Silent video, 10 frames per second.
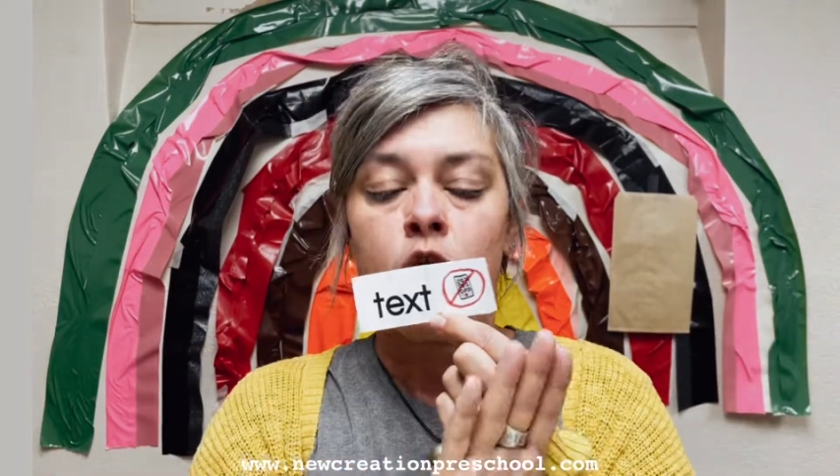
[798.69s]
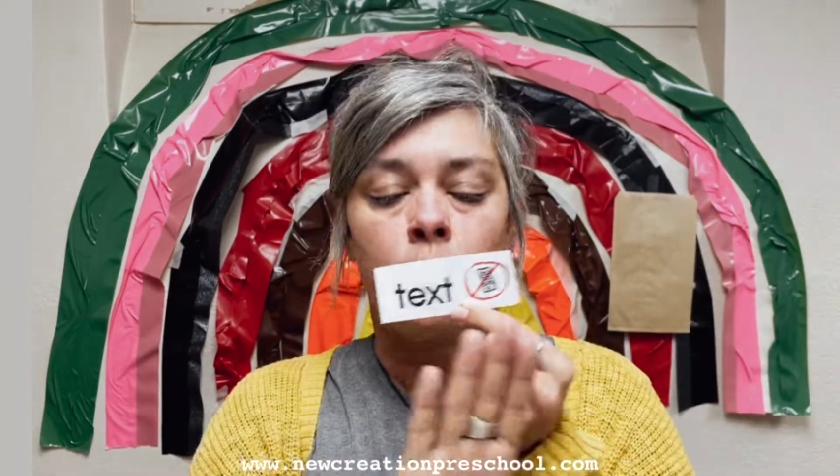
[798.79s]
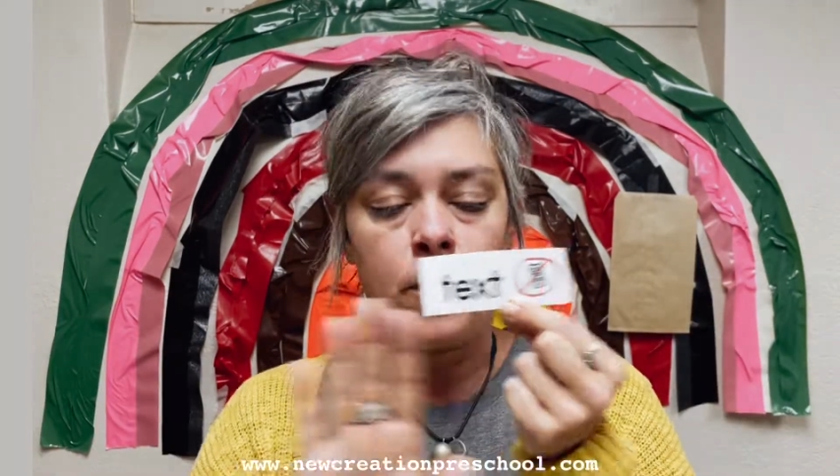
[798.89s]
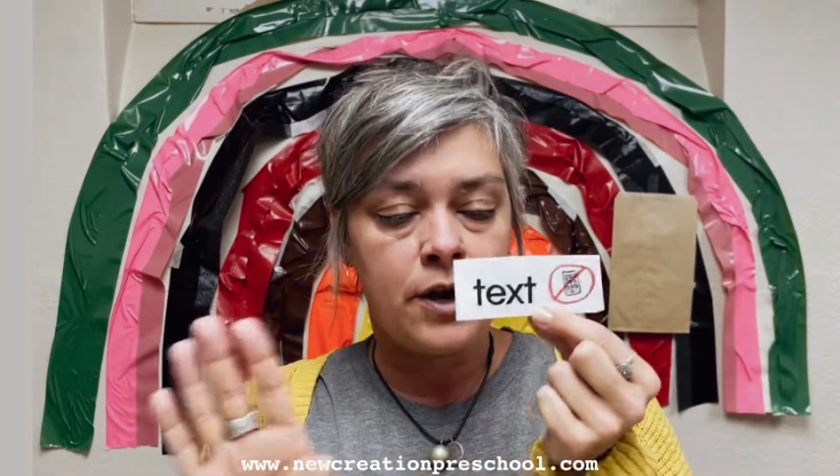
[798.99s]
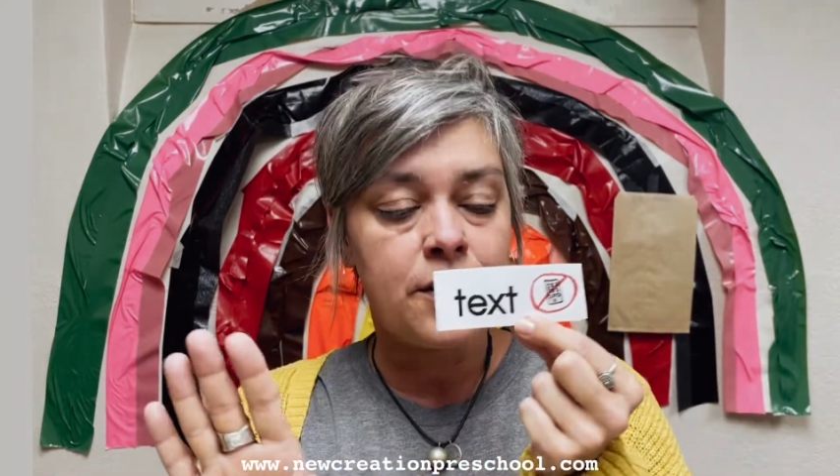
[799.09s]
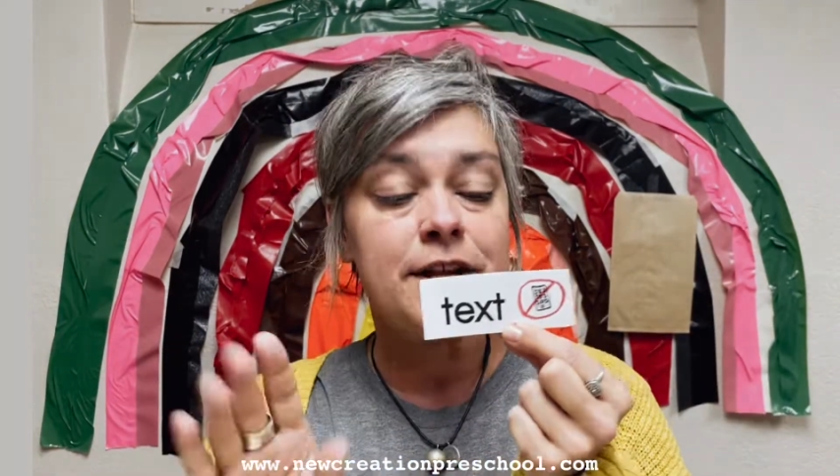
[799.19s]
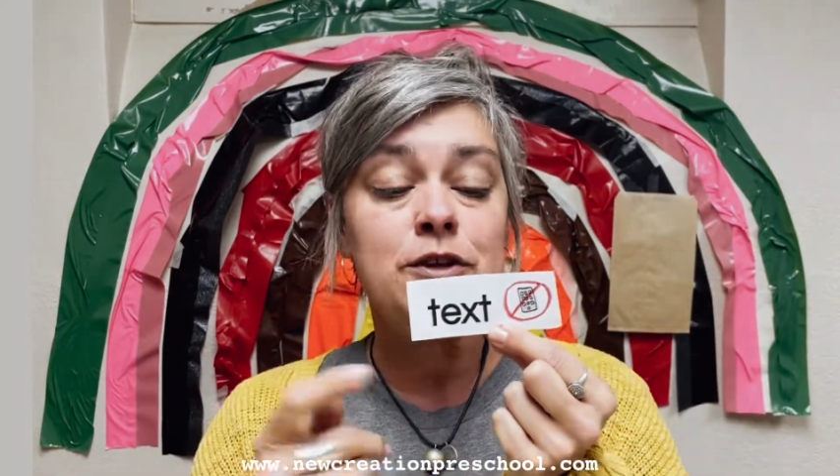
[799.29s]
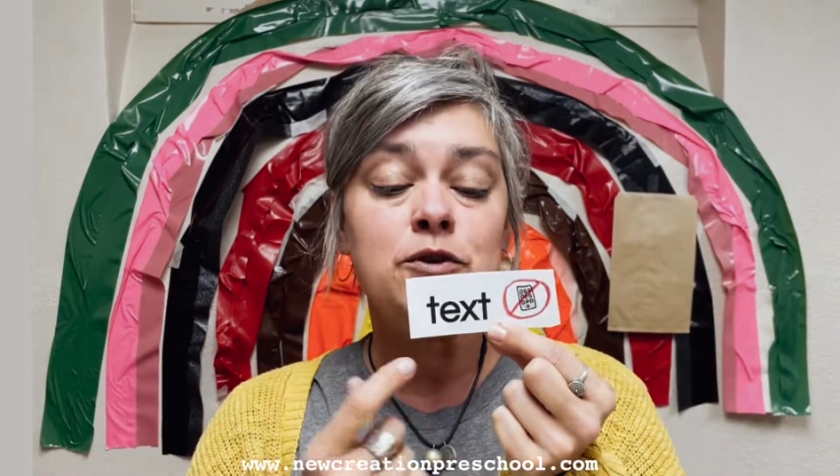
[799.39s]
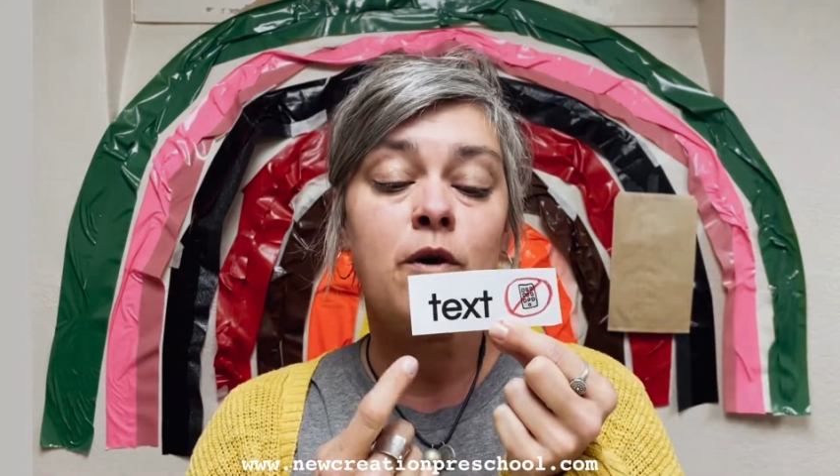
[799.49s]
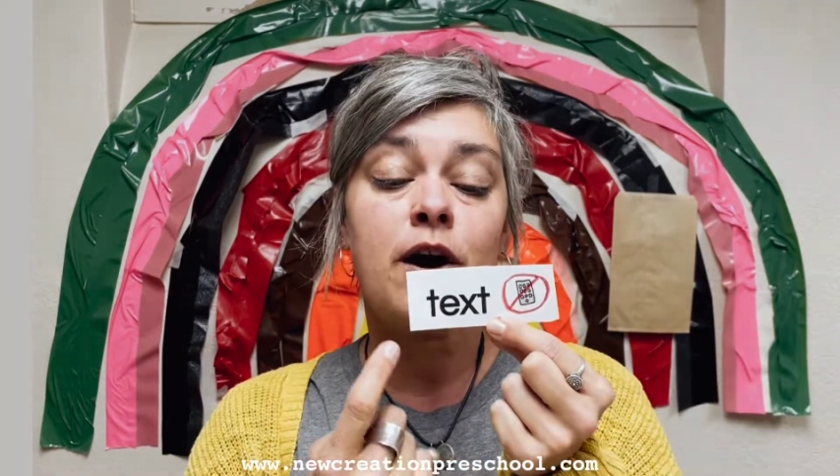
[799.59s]
We're going to
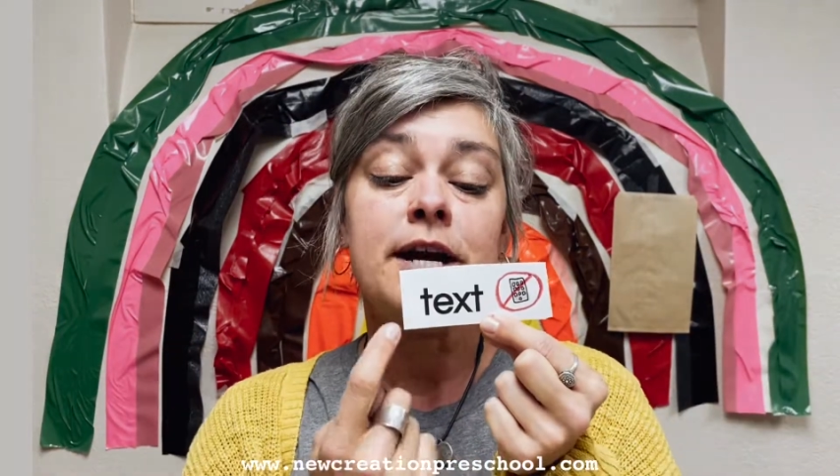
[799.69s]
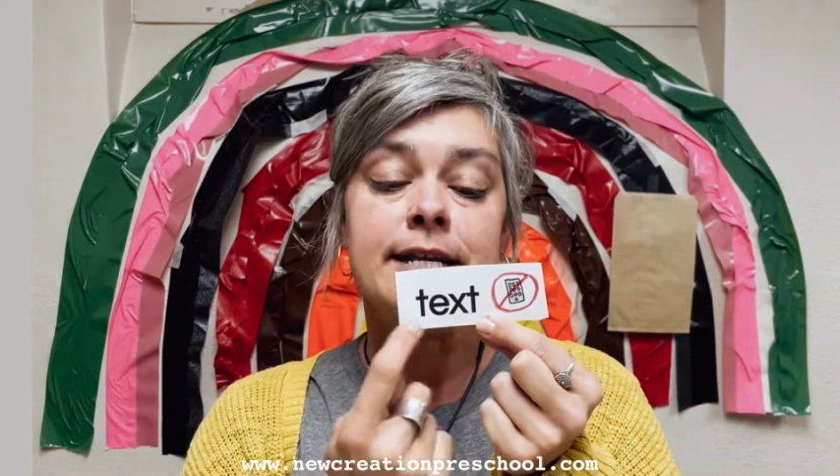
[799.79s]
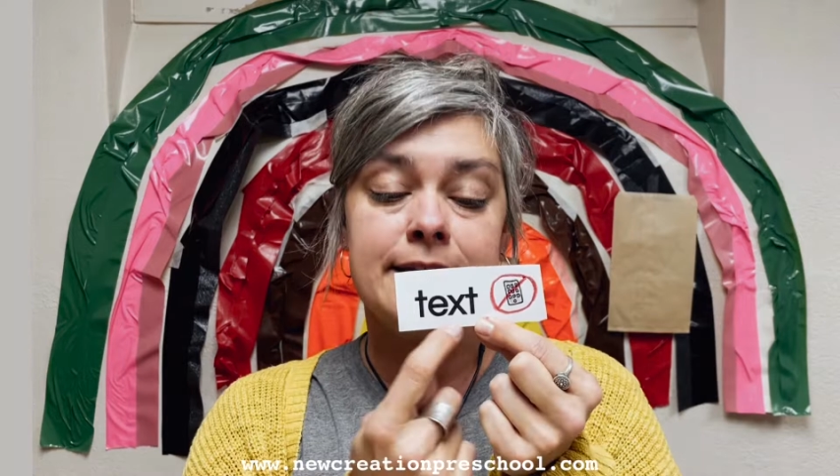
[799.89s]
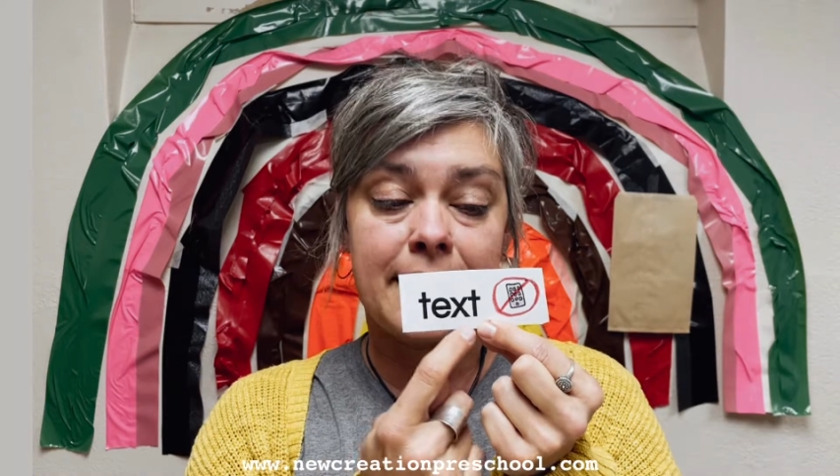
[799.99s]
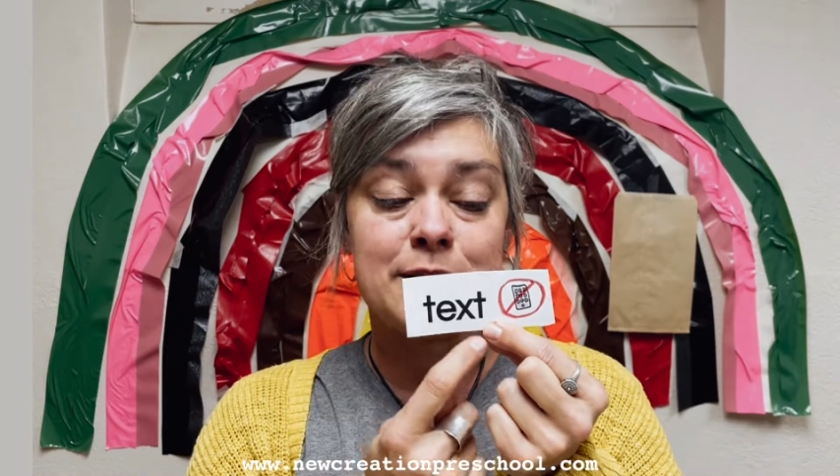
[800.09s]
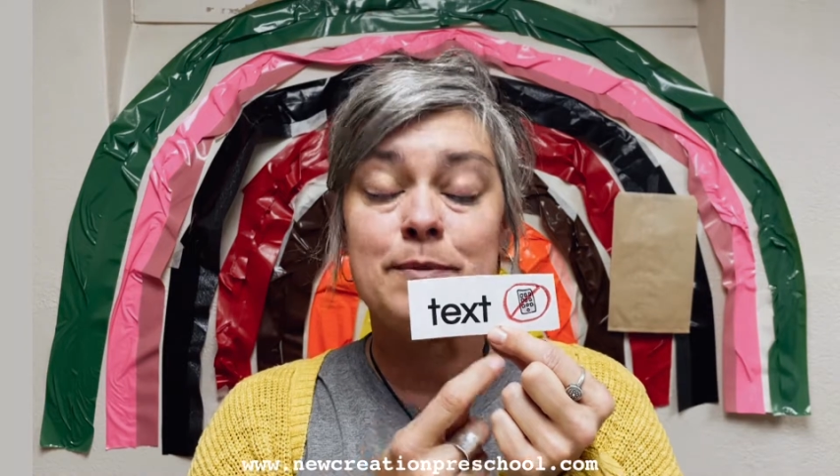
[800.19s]
do our text